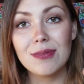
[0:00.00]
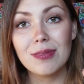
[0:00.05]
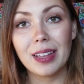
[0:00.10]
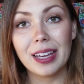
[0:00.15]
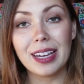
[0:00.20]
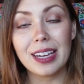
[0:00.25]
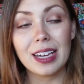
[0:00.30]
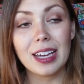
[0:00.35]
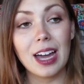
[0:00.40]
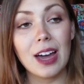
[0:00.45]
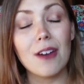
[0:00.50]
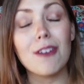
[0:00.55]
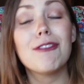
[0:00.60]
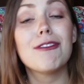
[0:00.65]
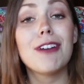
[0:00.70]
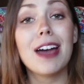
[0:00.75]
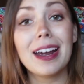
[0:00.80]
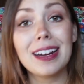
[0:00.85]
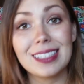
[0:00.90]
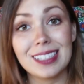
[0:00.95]
like
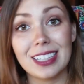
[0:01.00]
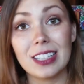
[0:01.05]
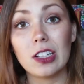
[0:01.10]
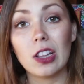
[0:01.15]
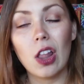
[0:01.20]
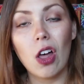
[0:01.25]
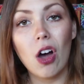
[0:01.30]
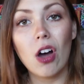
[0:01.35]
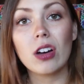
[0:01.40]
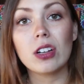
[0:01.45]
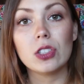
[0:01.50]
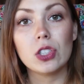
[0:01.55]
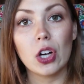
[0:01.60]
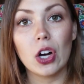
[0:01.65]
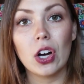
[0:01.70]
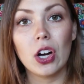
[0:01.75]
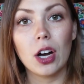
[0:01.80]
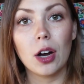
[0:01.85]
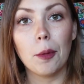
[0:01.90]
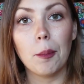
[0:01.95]
affected long
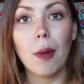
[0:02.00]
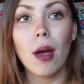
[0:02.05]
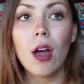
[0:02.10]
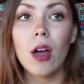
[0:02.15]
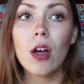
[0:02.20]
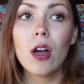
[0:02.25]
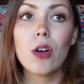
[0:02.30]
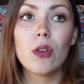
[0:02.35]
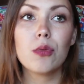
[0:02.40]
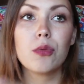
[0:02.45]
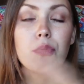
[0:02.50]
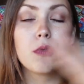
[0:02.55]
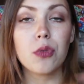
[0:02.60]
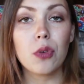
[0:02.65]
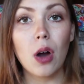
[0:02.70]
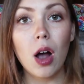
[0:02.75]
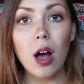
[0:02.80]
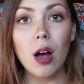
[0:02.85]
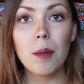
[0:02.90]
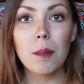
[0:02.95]
term
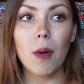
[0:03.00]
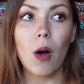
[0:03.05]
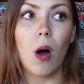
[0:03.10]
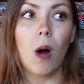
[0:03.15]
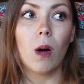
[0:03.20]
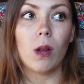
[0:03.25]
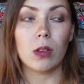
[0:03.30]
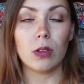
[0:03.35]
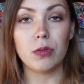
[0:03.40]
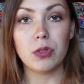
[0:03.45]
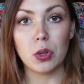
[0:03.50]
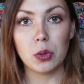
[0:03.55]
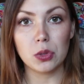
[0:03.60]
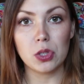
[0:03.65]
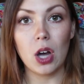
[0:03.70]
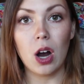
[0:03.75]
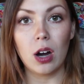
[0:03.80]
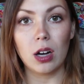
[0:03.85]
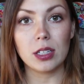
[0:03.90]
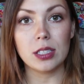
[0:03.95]
from all of
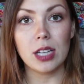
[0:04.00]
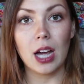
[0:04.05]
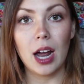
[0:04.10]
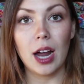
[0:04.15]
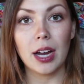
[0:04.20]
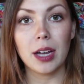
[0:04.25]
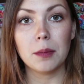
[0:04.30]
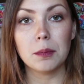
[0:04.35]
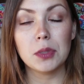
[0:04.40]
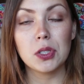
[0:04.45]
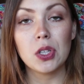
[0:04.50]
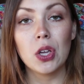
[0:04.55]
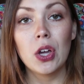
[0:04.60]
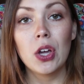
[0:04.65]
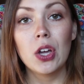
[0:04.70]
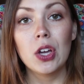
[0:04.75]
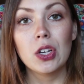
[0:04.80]
those hard times.